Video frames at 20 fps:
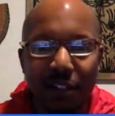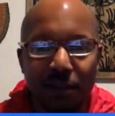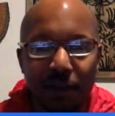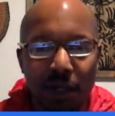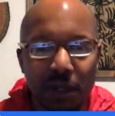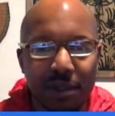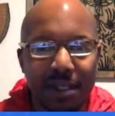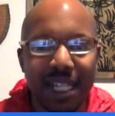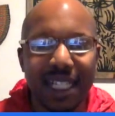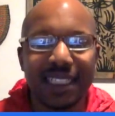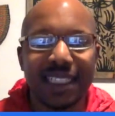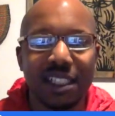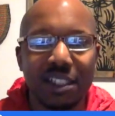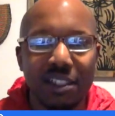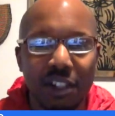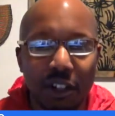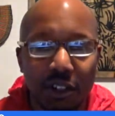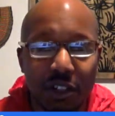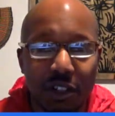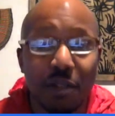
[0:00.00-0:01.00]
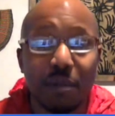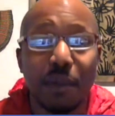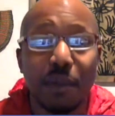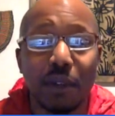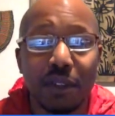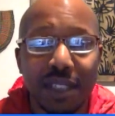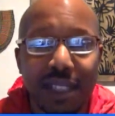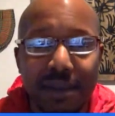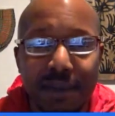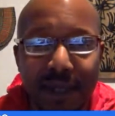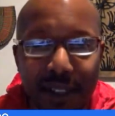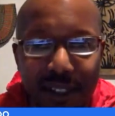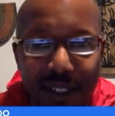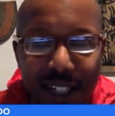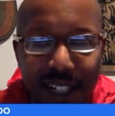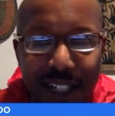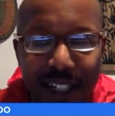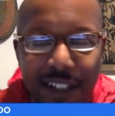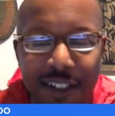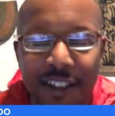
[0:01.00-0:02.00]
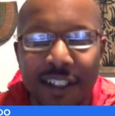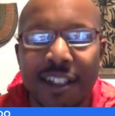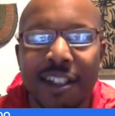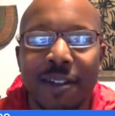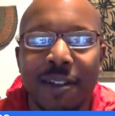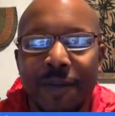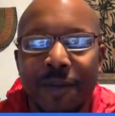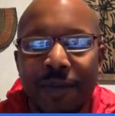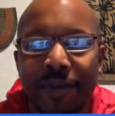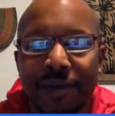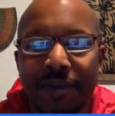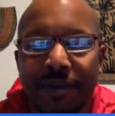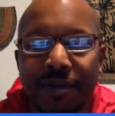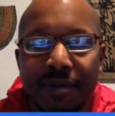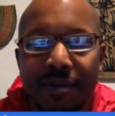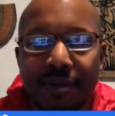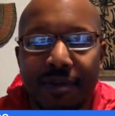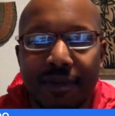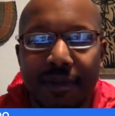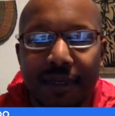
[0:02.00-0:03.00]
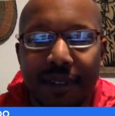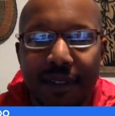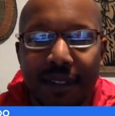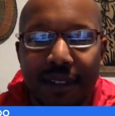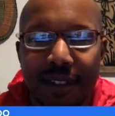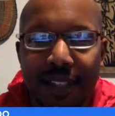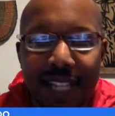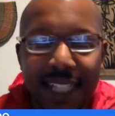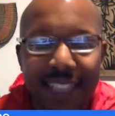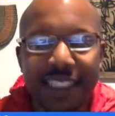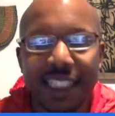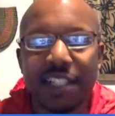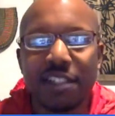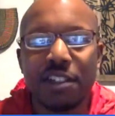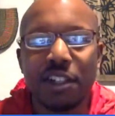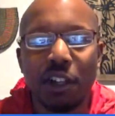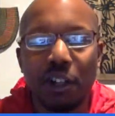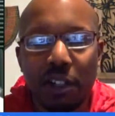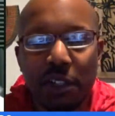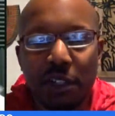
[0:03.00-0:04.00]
the road, next thing you know, you're a multimillionaire. Mm. Next thing you know,